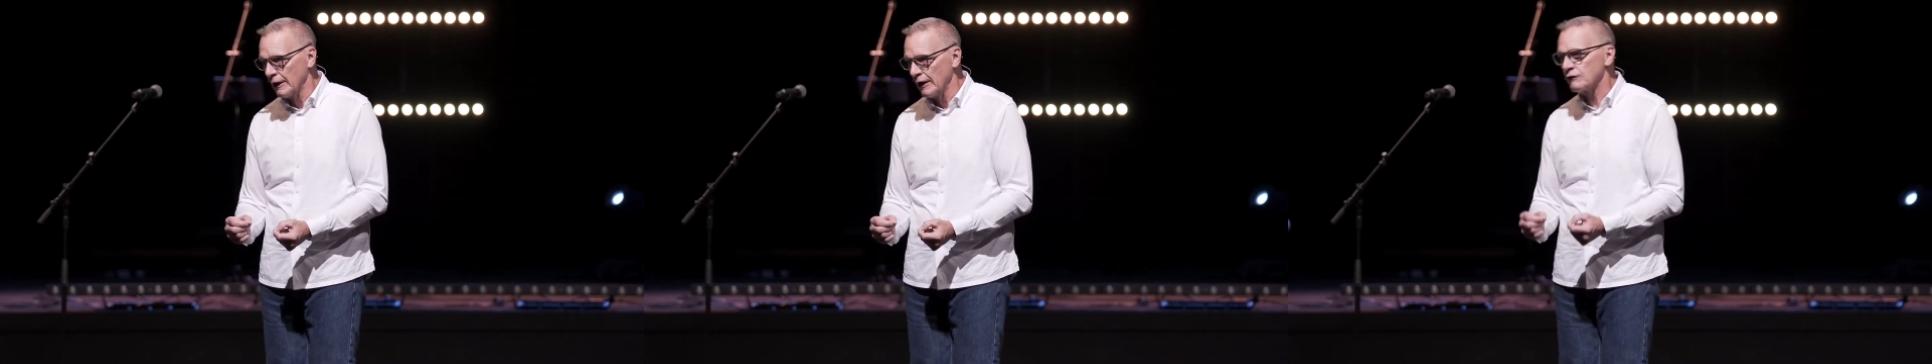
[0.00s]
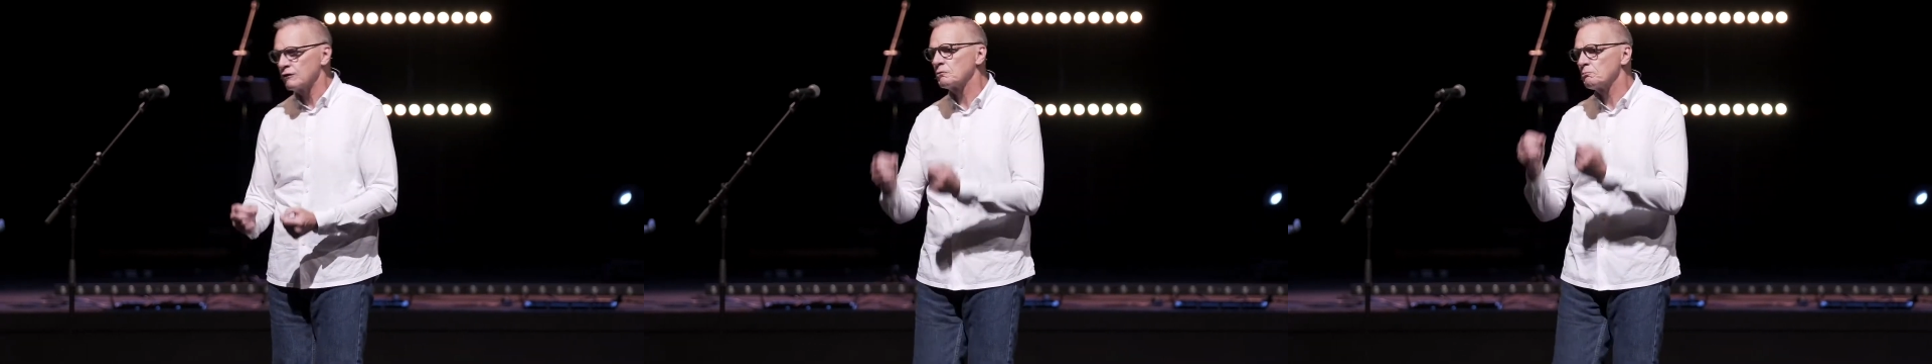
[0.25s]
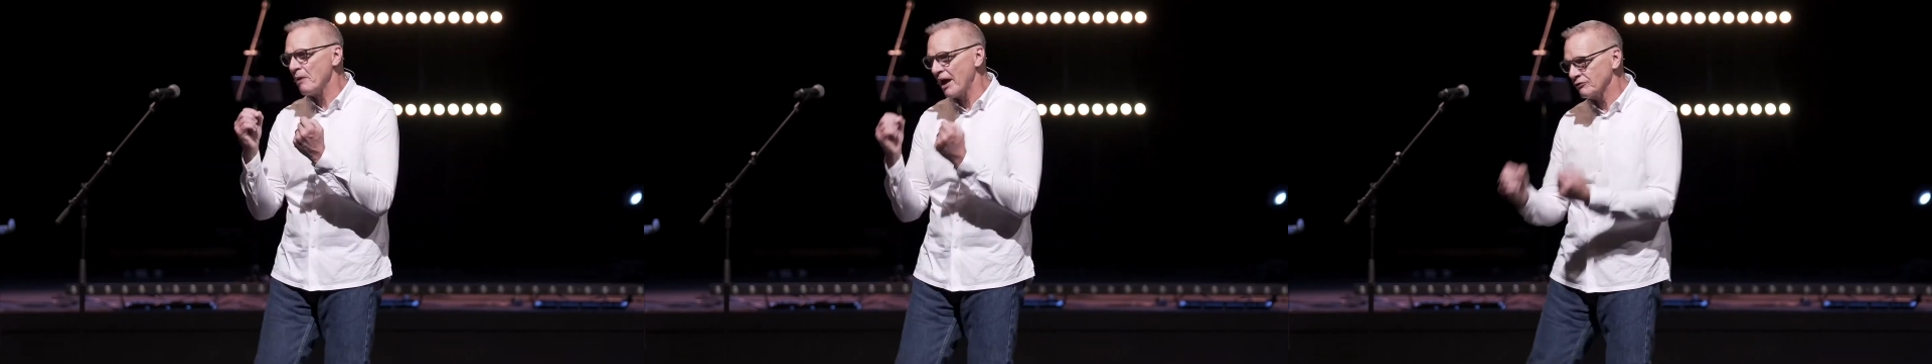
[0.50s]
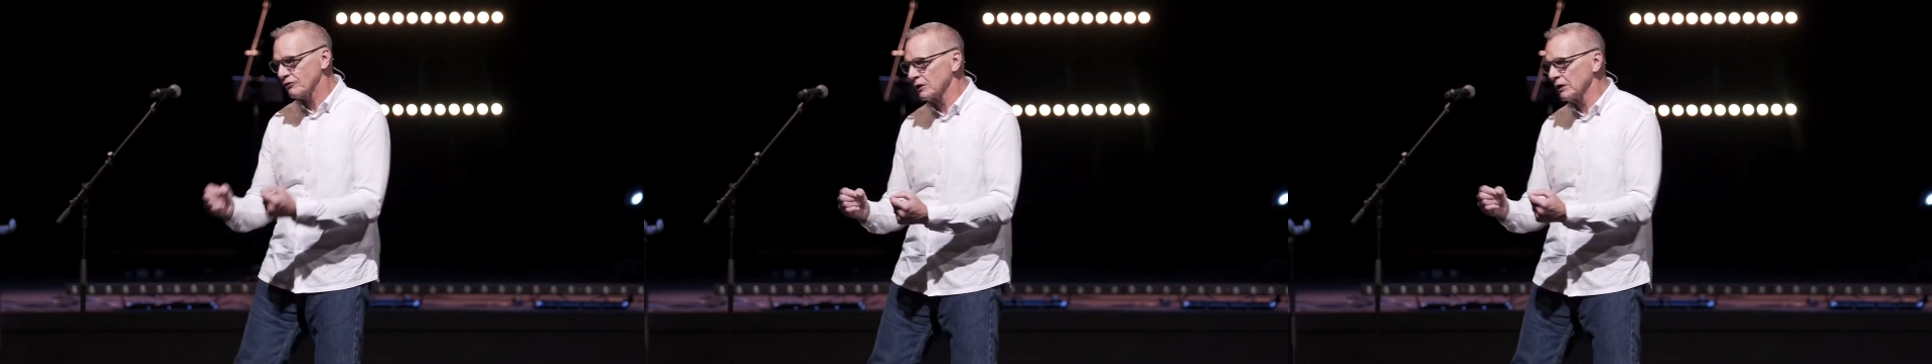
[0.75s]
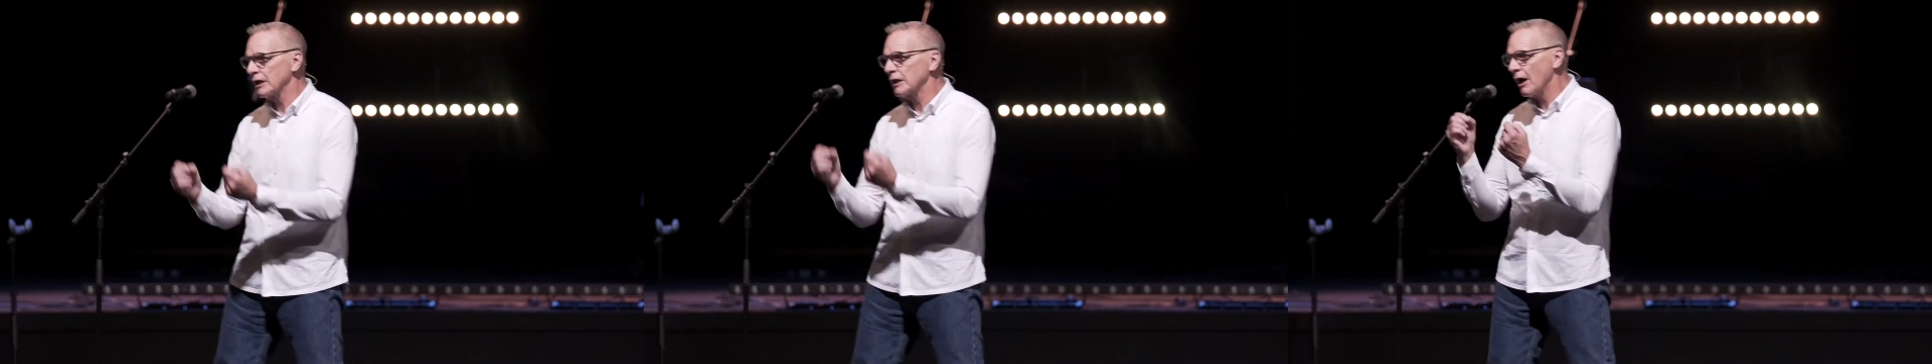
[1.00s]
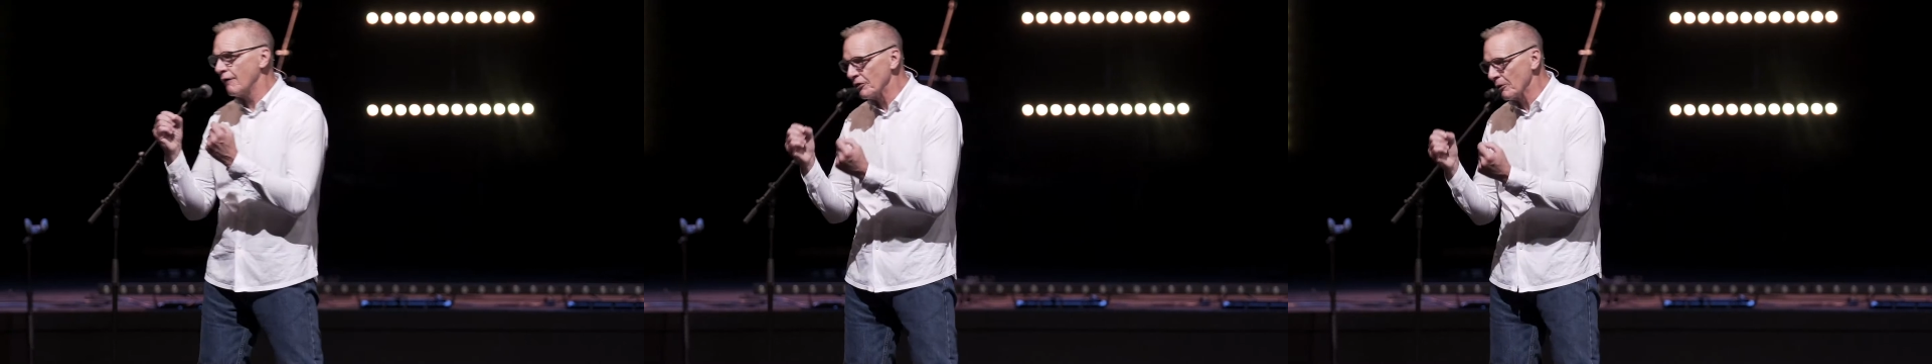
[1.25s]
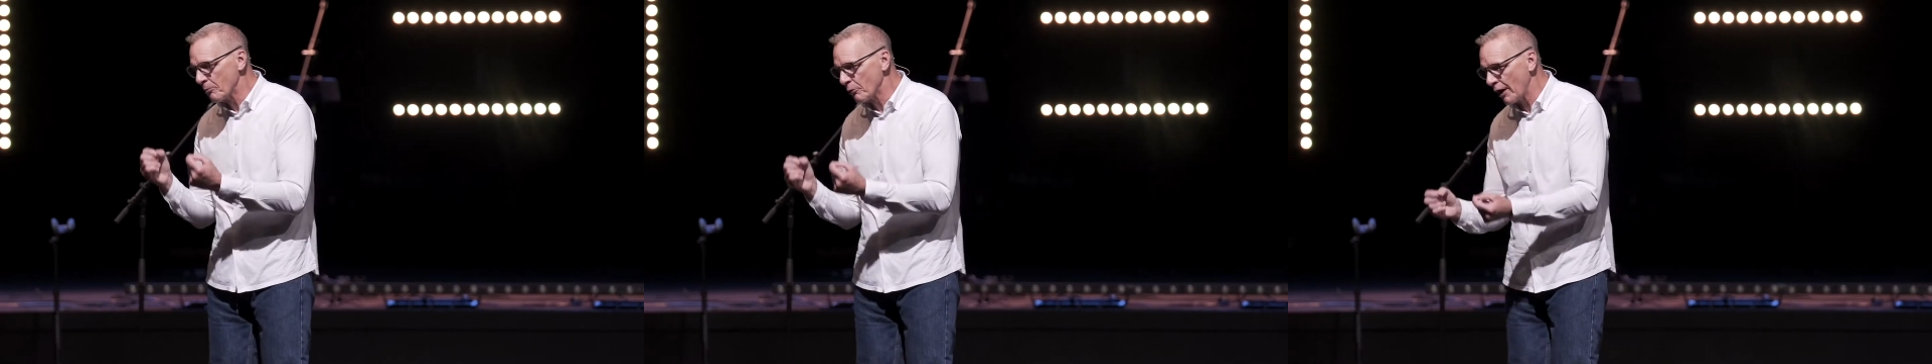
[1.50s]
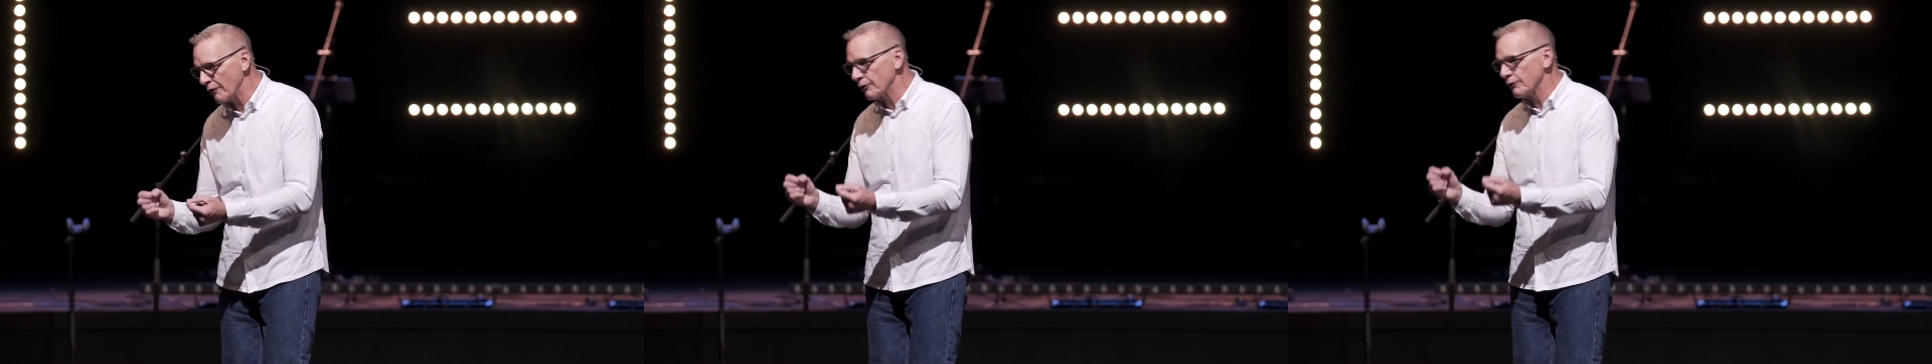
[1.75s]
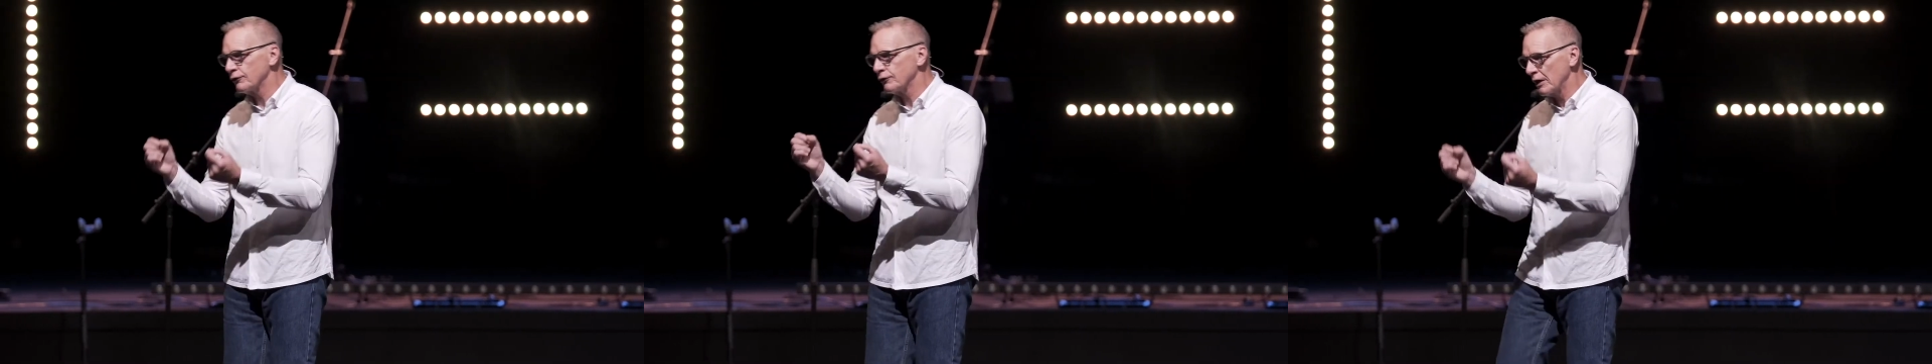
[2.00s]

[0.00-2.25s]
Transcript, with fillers: especially of the brothers